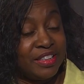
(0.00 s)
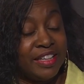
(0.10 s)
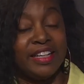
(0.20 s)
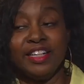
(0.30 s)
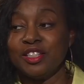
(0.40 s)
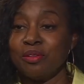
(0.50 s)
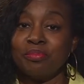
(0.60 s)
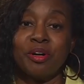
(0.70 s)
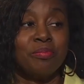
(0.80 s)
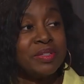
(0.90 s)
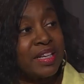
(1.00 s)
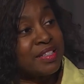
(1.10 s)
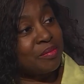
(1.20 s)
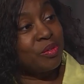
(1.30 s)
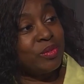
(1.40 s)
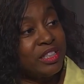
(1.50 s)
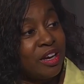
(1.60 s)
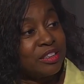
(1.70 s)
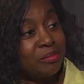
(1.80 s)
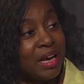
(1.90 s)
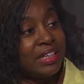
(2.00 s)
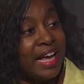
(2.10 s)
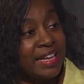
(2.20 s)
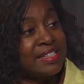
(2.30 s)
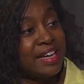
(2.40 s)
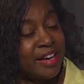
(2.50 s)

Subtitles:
It hits on purpose. That's something we talked about last time.